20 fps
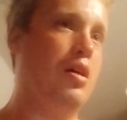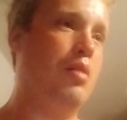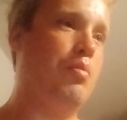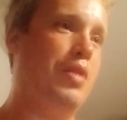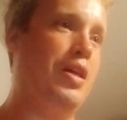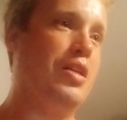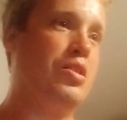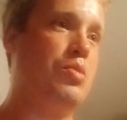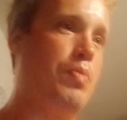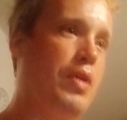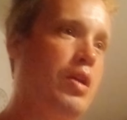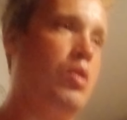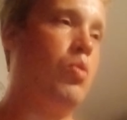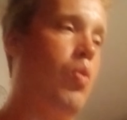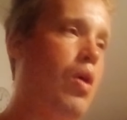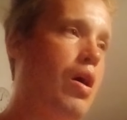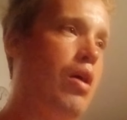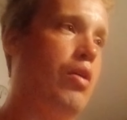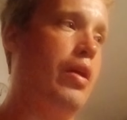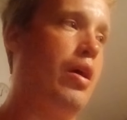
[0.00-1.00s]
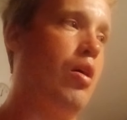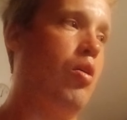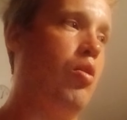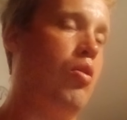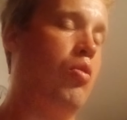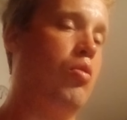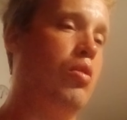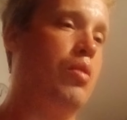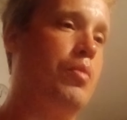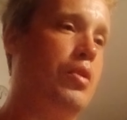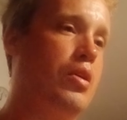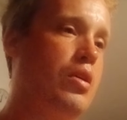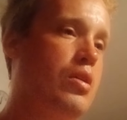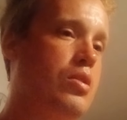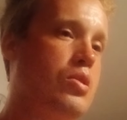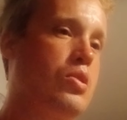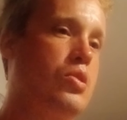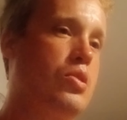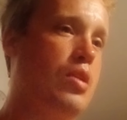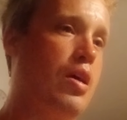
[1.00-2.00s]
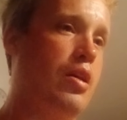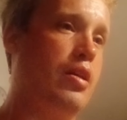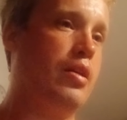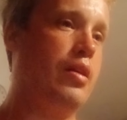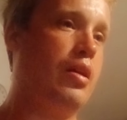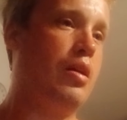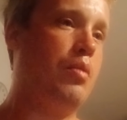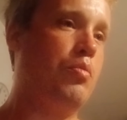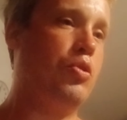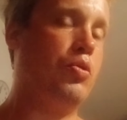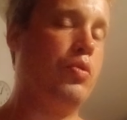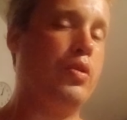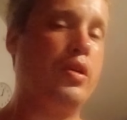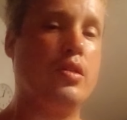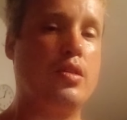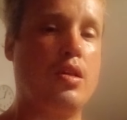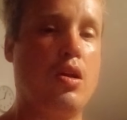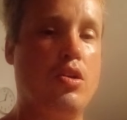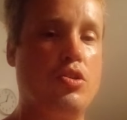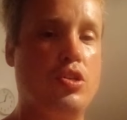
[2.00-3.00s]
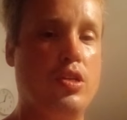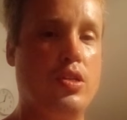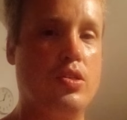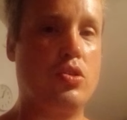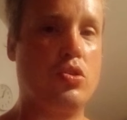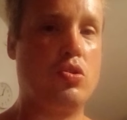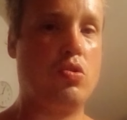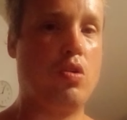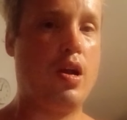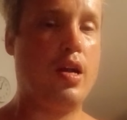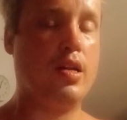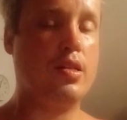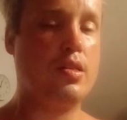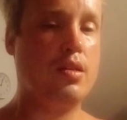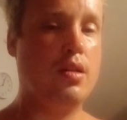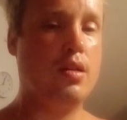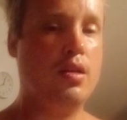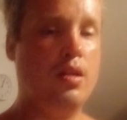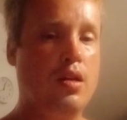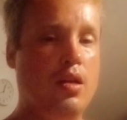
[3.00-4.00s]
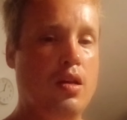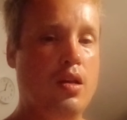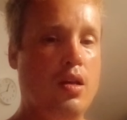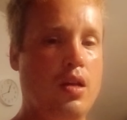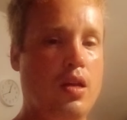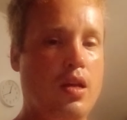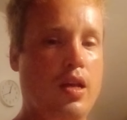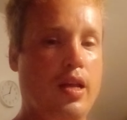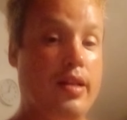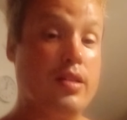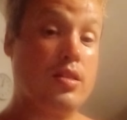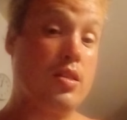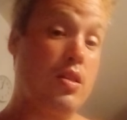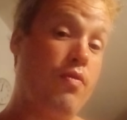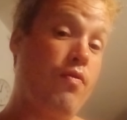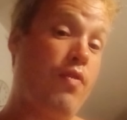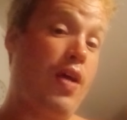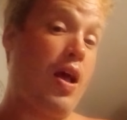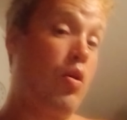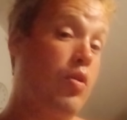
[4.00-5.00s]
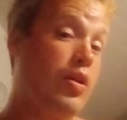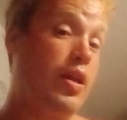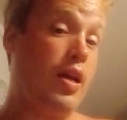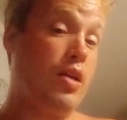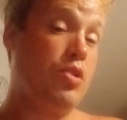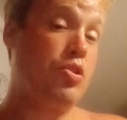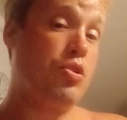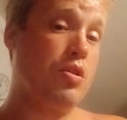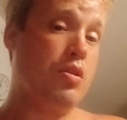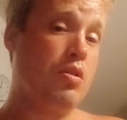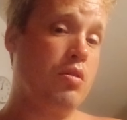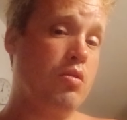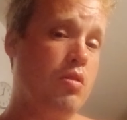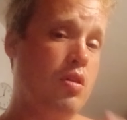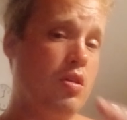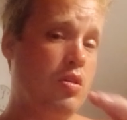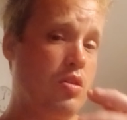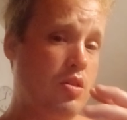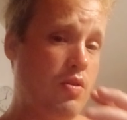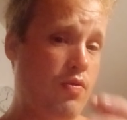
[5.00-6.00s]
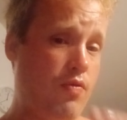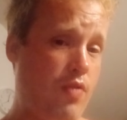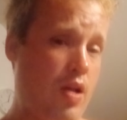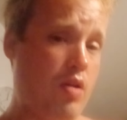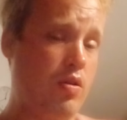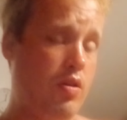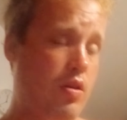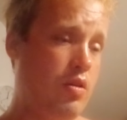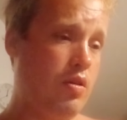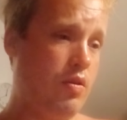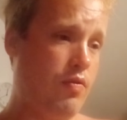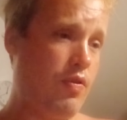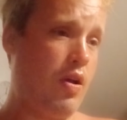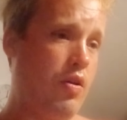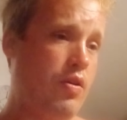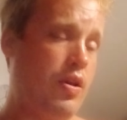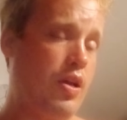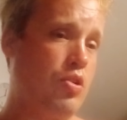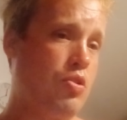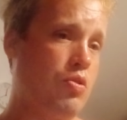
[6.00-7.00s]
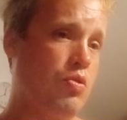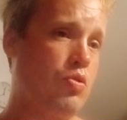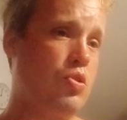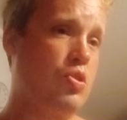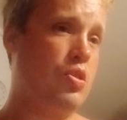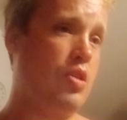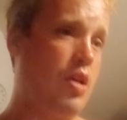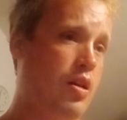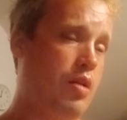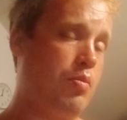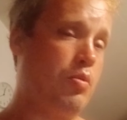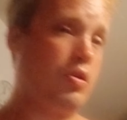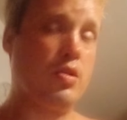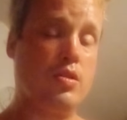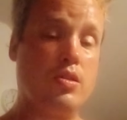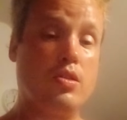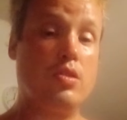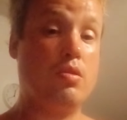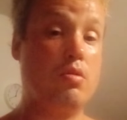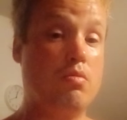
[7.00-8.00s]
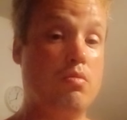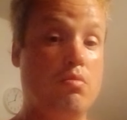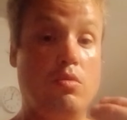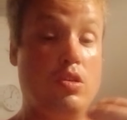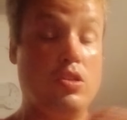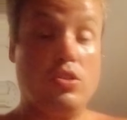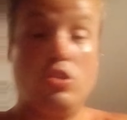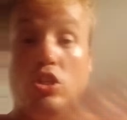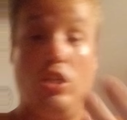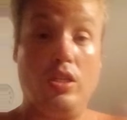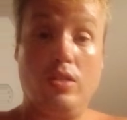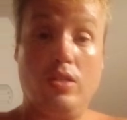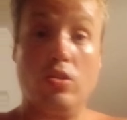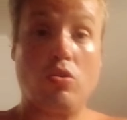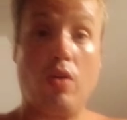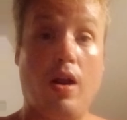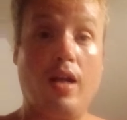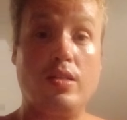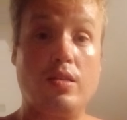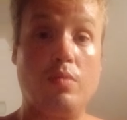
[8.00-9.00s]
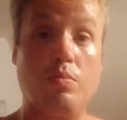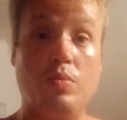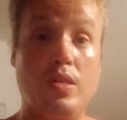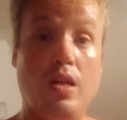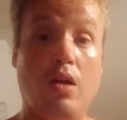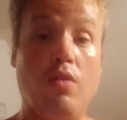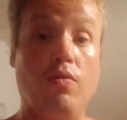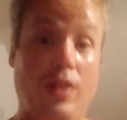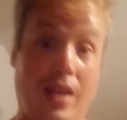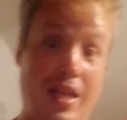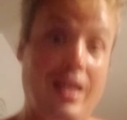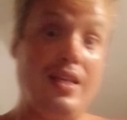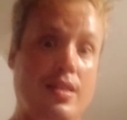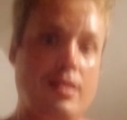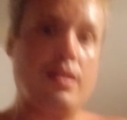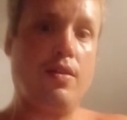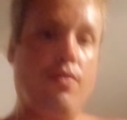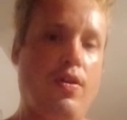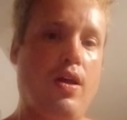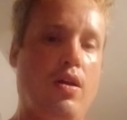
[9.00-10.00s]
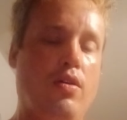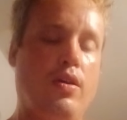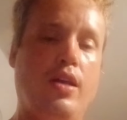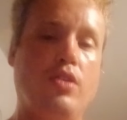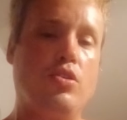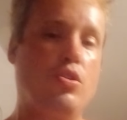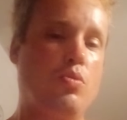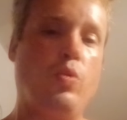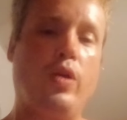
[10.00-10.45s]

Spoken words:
It's been a while now, only because the study that I'm doing is on Jesus Christ, and is the foundation. There's the foundational study because Jesus Christ Himself is the foundation.